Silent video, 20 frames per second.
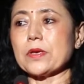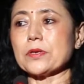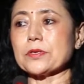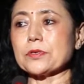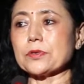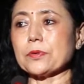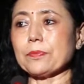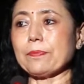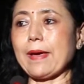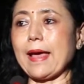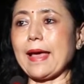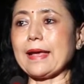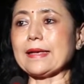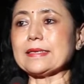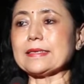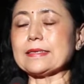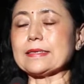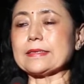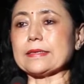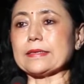So
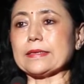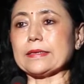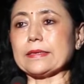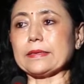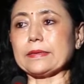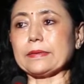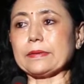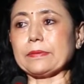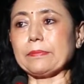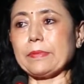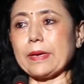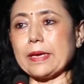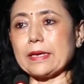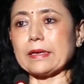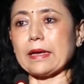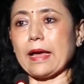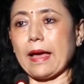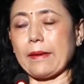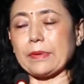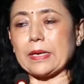banks
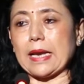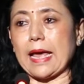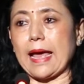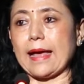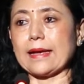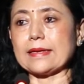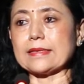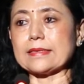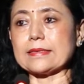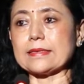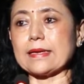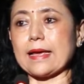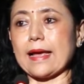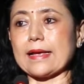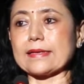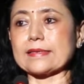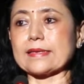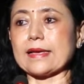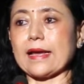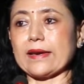acts
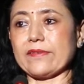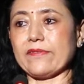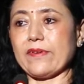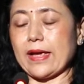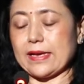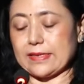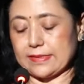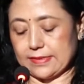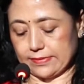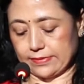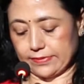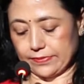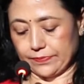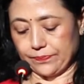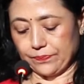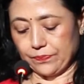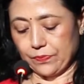as an advisor.